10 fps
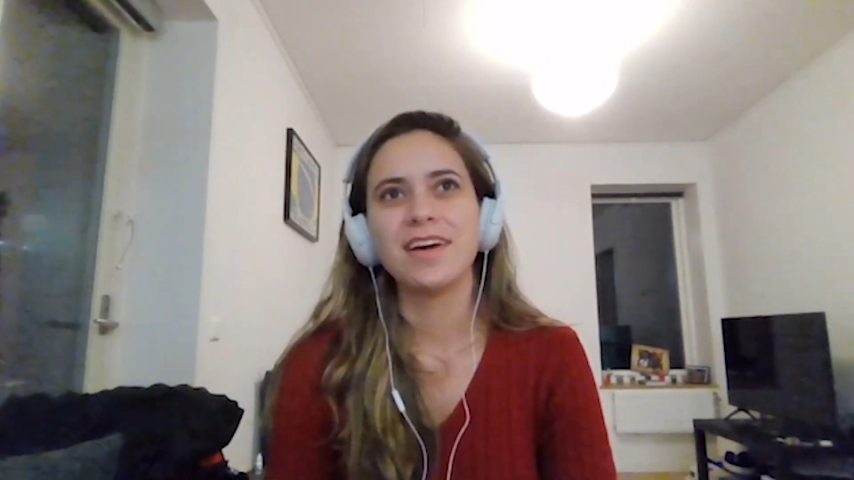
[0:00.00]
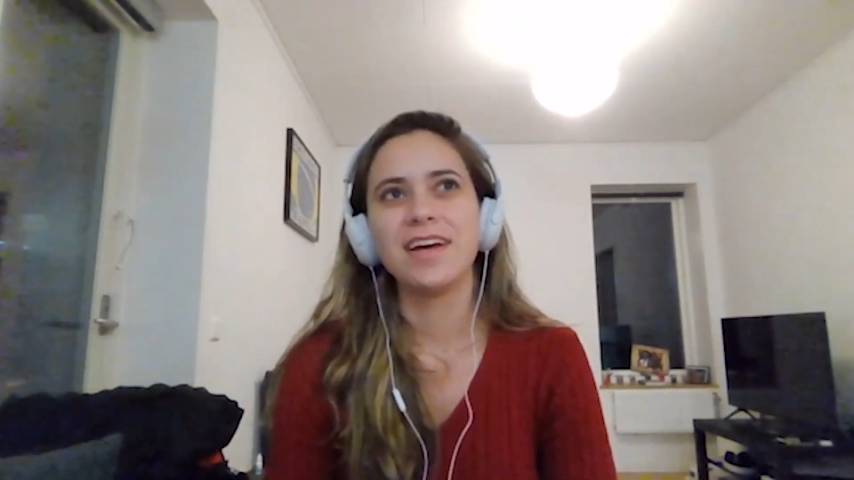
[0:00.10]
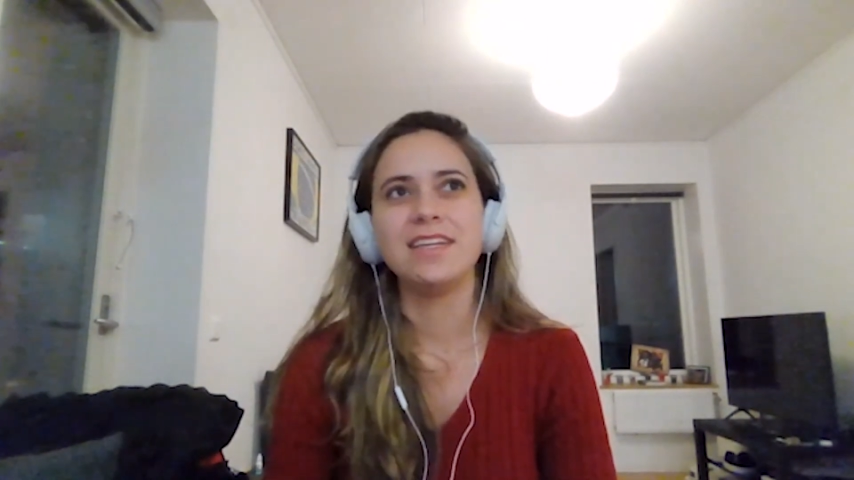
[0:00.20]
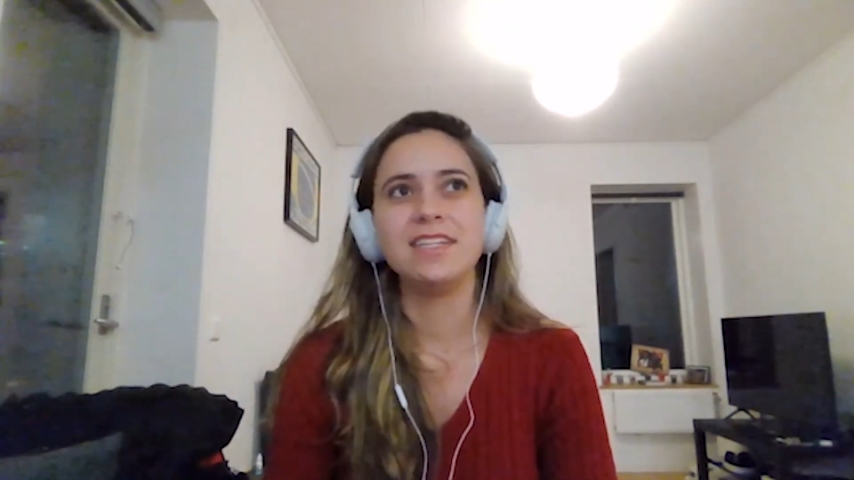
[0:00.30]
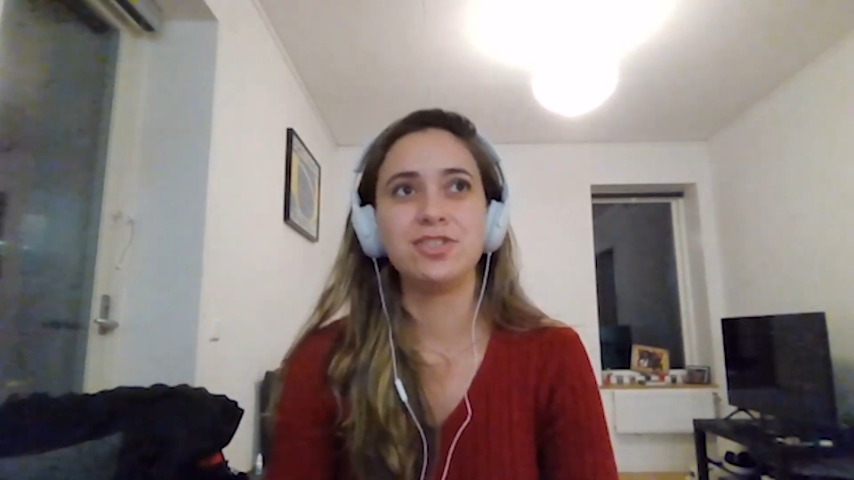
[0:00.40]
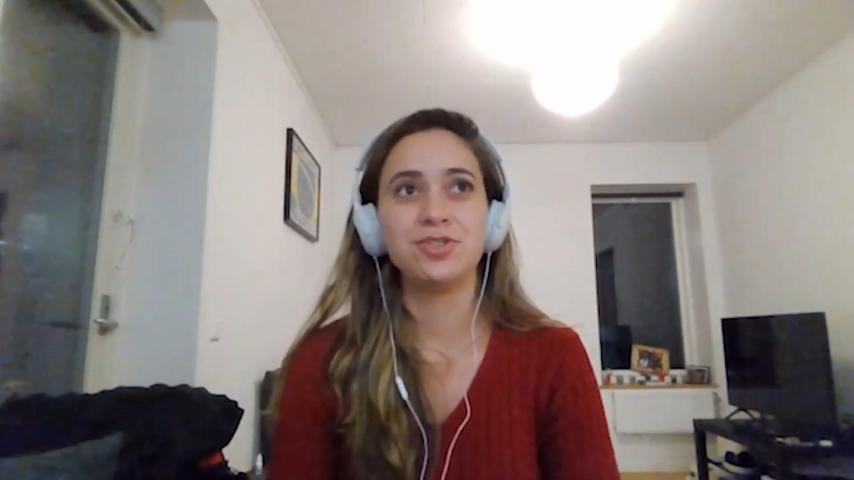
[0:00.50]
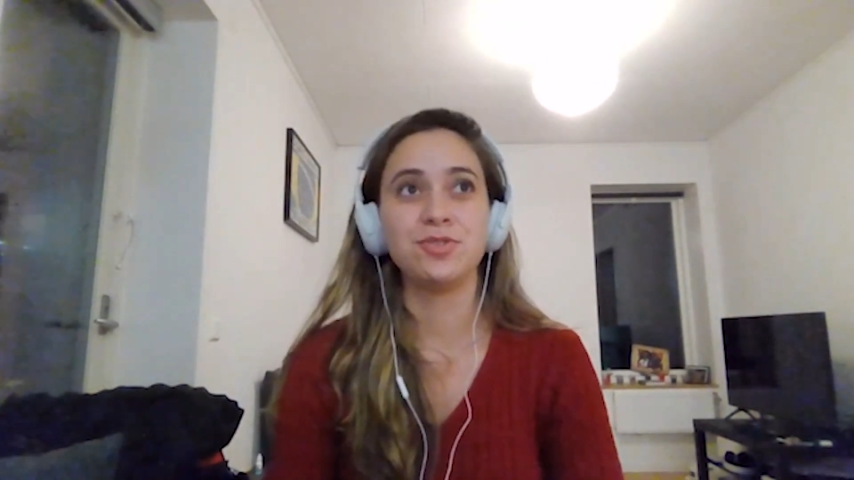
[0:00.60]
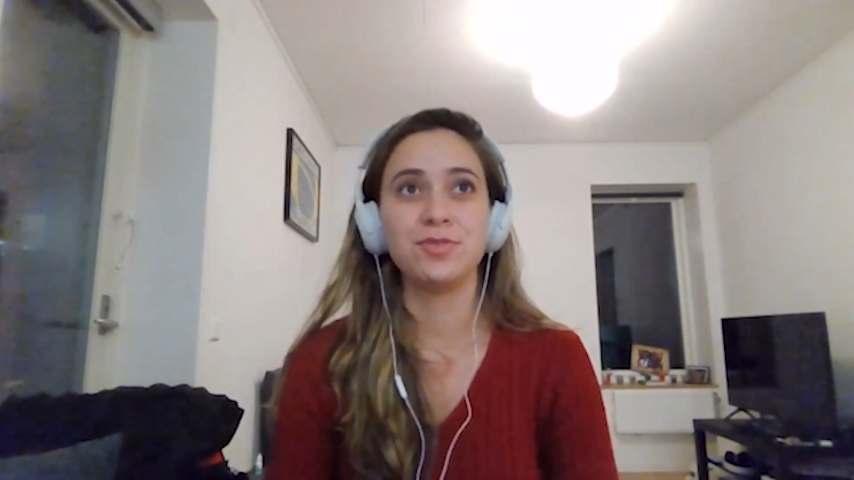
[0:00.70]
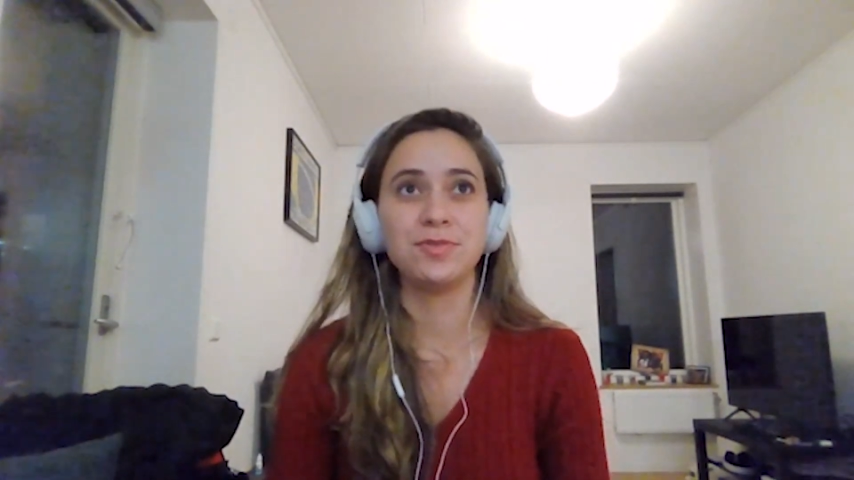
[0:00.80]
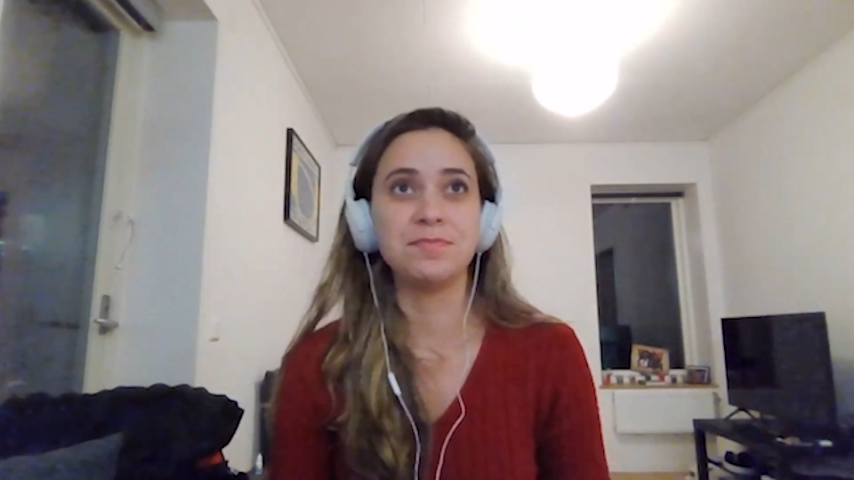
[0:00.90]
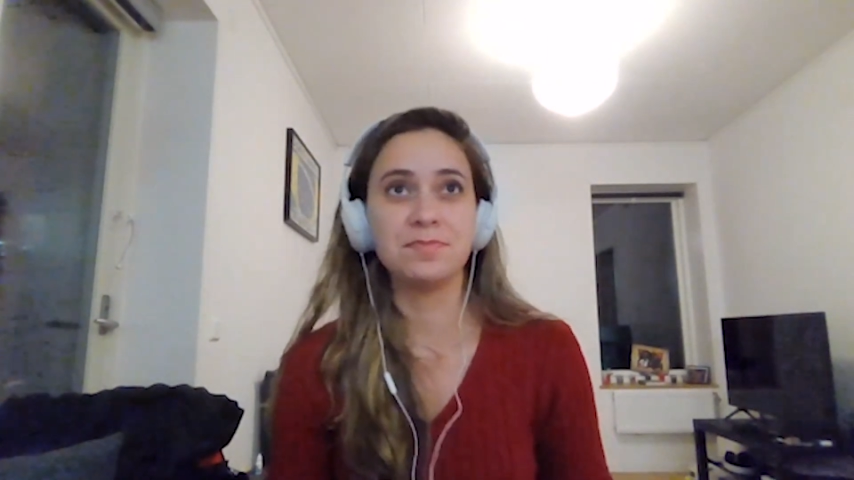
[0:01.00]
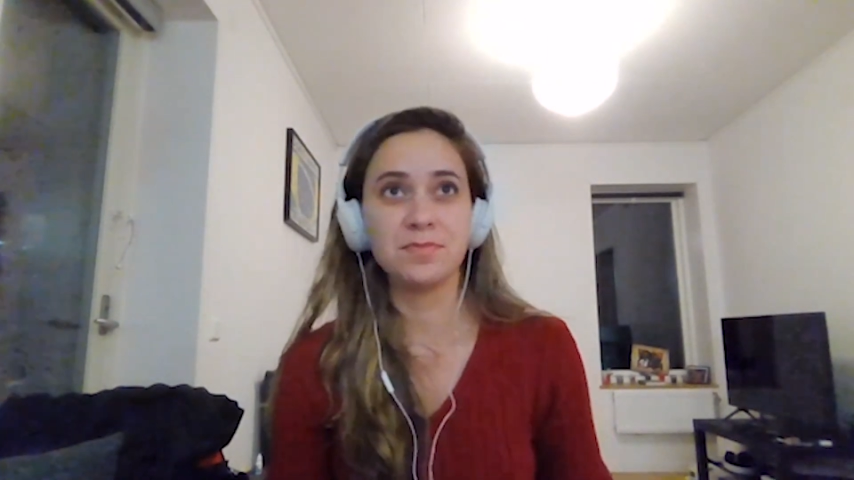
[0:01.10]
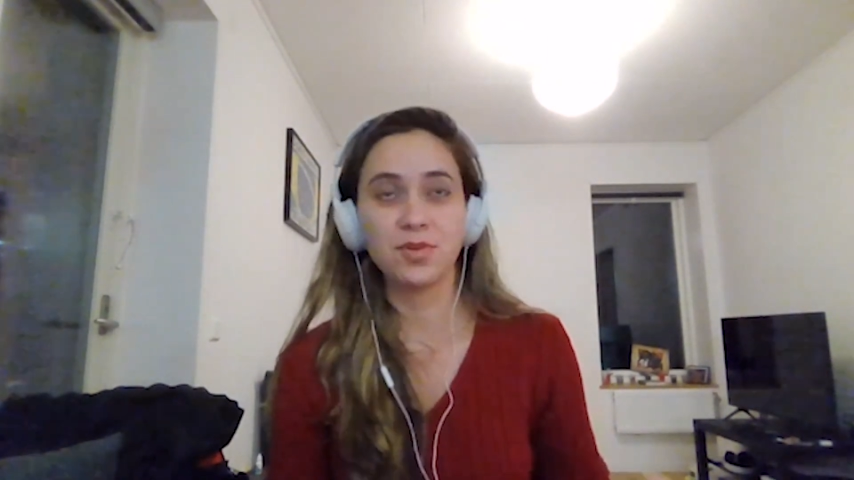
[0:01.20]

I need to